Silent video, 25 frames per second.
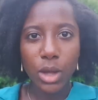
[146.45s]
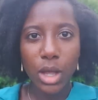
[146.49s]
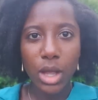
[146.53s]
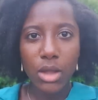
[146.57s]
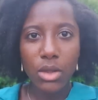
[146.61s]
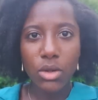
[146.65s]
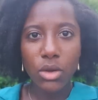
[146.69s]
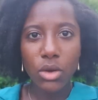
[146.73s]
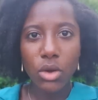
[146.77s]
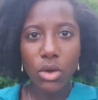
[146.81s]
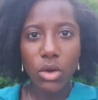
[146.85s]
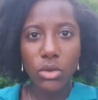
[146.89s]
I
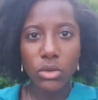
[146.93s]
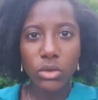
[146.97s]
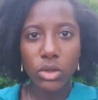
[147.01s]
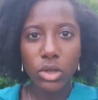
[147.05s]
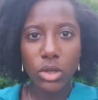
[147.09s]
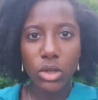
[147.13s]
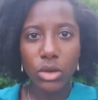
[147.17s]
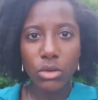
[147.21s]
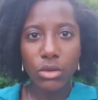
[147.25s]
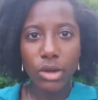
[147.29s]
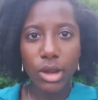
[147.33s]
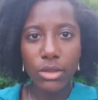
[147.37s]
got
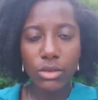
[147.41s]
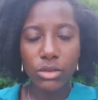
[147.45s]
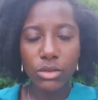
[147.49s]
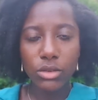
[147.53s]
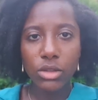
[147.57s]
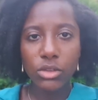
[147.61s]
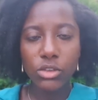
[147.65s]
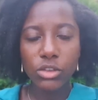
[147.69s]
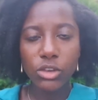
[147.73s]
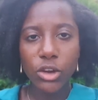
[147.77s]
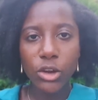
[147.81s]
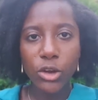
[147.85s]
a graduate
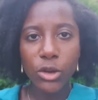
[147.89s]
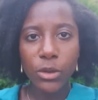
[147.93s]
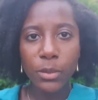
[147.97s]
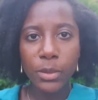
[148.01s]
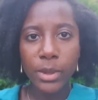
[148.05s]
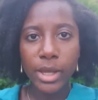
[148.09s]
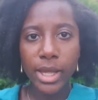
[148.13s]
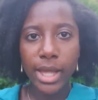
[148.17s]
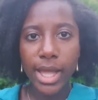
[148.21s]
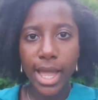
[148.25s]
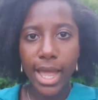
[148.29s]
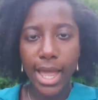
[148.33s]
job
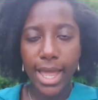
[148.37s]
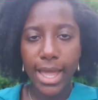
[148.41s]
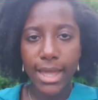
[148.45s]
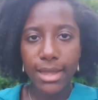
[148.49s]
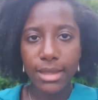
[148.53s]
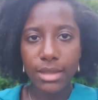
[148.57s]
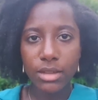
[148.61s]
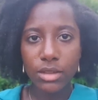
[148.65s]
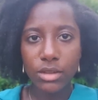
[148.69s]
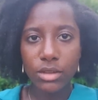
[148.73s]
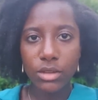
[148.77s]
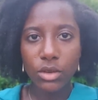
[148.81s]

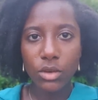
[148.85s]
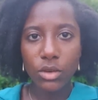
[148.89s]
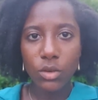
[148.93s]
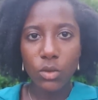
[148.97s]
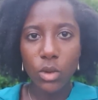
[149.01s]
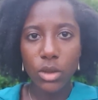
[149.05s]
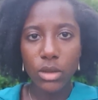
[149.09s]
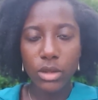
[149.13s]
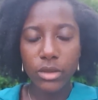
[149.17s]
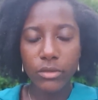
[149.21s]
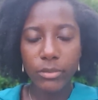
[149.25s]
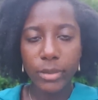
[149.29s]
and
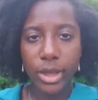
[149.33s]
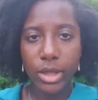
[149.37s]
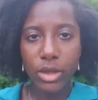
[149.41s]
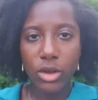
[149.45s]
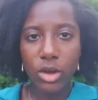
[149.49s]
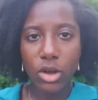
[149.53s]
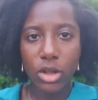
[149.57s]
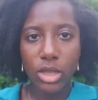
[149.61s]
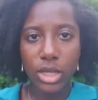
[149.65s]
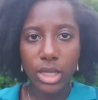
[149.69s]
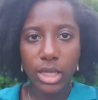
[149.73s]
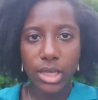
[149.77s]
one of my
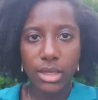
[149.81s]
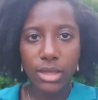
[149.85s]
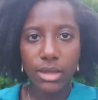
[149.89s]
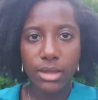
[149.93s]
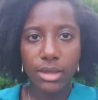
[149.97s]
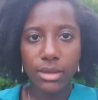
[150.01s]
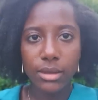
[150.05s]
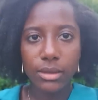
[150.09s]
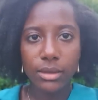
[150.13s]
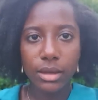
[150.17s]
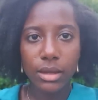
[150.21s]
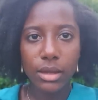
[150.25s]

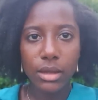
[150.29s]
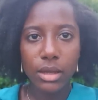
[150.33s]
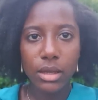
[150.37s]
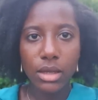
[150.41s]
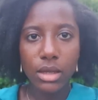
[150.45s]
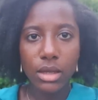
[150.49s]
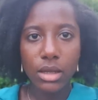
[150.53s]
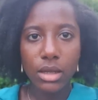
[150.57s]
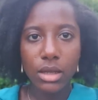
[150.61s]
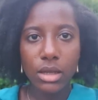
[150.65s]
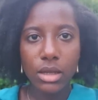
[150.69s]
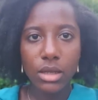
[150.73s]
colleagues
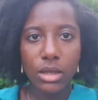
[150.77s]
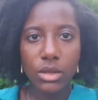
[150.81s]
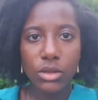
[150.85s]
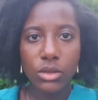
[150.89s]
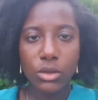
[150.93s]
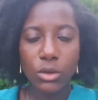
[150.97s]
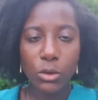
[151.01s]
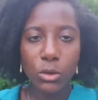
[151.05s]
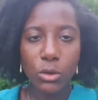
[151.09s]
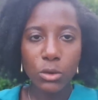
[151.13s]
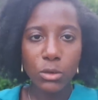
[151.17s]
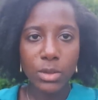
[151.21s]

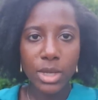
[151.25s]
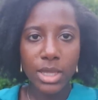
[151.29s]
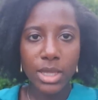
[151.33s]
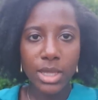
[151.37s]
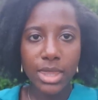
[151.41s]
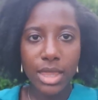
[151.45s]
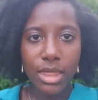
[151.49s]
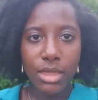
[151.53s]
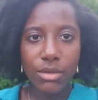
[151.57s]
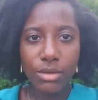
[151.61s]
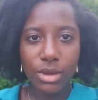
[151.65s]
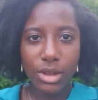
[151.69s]
told me
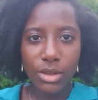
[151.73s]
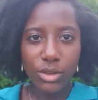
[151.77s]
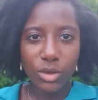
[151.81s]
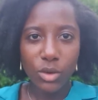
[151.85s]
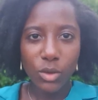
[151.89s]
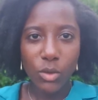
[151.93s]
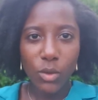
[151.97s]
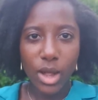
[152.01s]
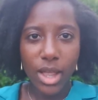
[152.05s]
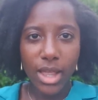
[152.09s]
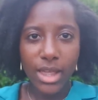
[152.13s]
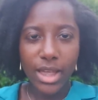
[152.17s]
that the reason
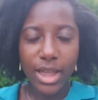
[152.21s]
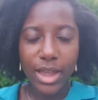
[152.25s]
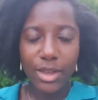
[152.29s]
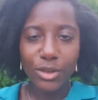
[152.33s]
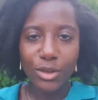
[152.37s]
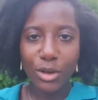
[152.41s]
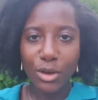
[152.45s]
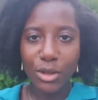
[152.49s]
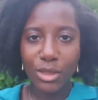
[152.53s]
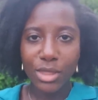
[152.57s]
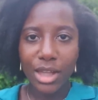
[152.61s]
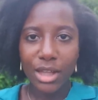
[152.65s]
why I
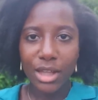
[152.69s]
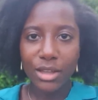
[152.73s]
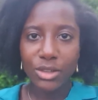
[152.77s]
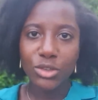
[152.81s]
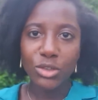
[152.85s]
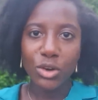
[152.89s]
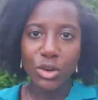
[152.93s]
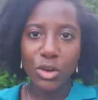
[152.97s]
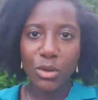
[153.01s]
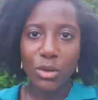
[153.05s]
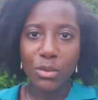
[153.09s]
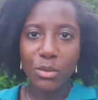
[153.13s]
got that
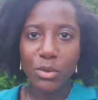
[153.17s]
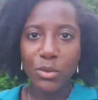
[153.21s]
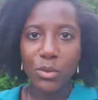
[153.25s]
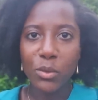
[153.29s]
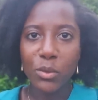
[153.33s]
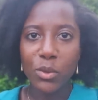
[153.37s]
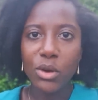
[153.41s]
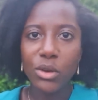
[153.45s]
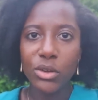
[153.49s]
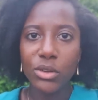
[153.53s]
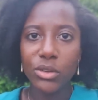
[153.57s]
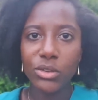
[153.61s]
job
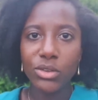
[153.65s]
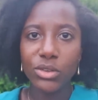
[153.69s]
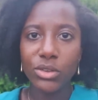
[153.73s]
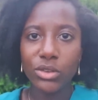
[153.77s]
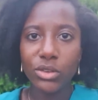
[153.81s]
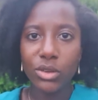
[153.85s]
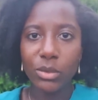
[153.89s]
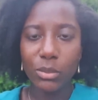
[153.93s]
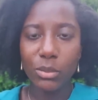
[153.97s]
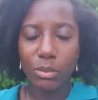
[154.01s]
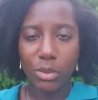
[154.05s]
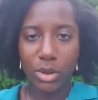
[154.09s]
was
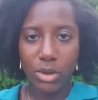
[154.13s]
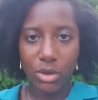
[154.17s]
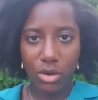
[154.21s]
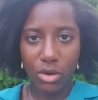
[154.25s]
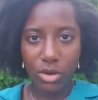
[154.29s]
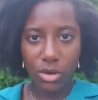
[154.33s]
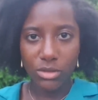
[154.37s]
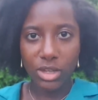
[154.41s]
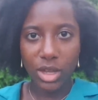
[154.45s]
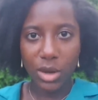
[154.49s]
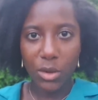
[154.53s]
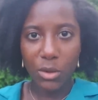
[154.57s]

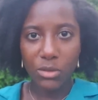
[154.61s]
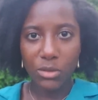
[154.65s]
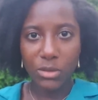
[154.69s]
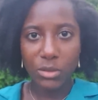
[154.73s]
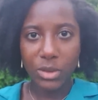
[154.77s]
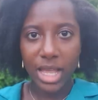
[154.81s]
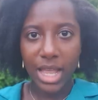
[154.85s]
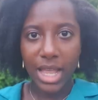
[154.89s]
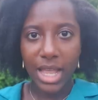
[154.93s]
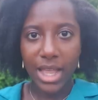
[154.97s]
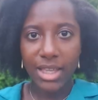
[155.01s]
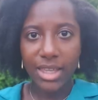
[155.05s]
because I was
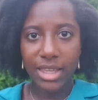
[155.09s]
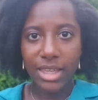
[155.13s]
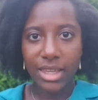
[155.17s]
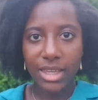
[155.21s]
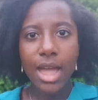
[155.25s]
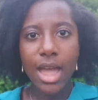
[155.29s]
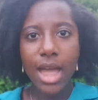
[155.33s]
black.